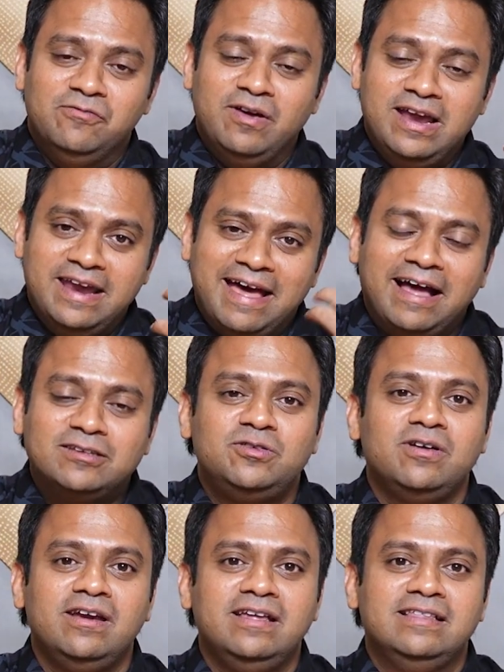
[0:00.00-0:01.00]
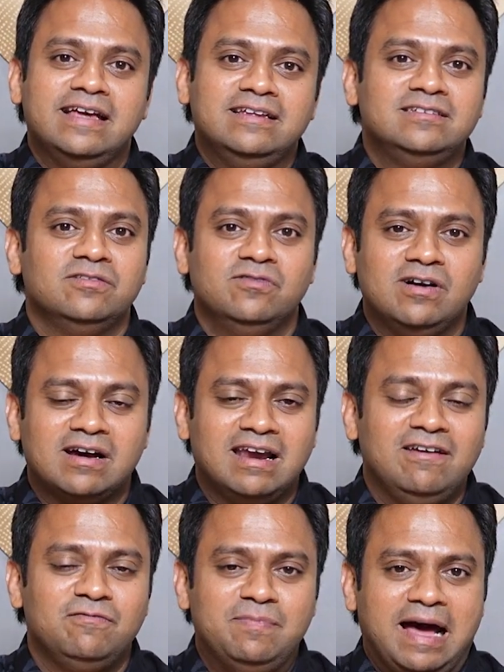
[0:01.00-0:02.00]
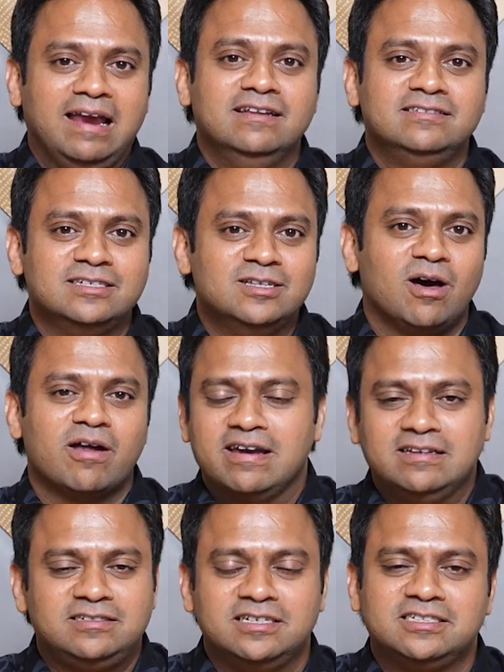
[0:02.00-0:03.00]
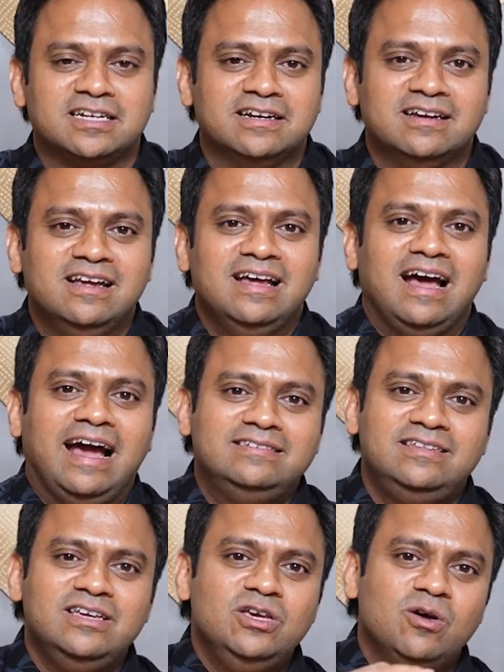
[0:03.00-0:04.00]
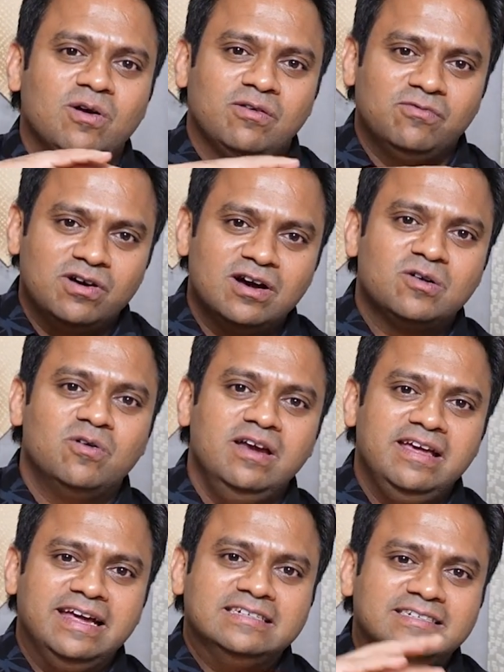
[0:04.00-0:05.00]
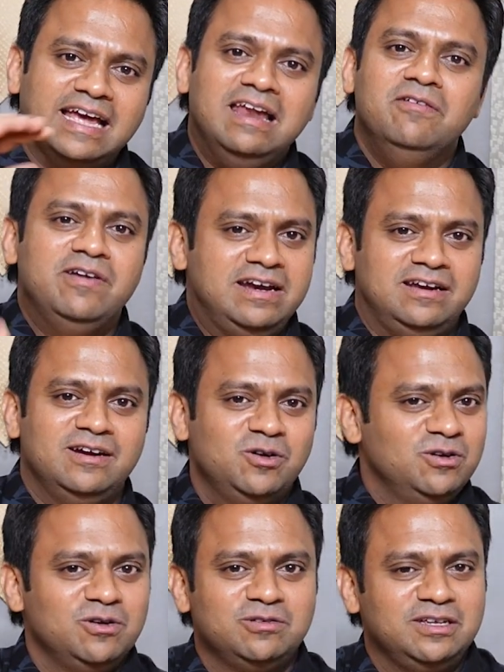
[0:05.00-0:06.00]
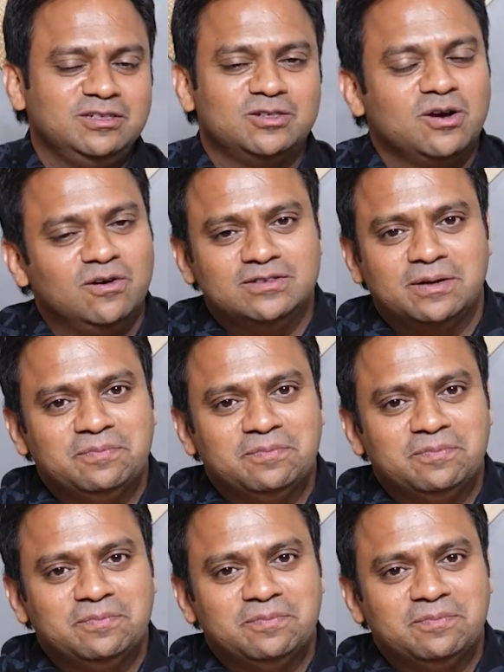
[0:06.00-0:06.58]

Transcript: when naturally there is a work-life balance in the organization, I think your work only gets elevated. Don't you think so, Gautam?